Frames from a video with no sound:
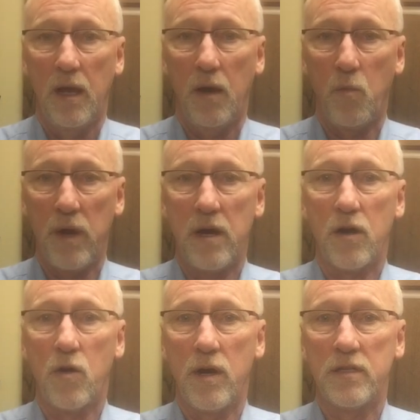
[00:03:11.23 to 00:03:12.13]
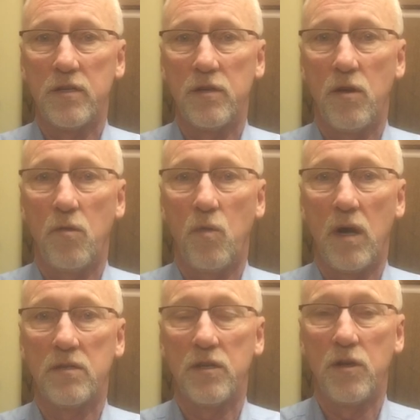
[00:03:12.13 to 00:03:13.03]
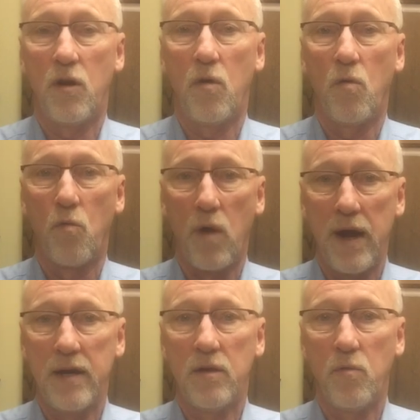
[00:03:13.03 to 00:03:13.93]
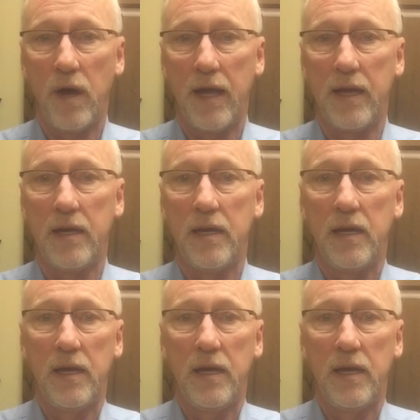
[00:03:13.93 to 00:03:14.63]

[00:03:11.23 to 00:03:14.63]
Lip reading: We are going to want to know right away,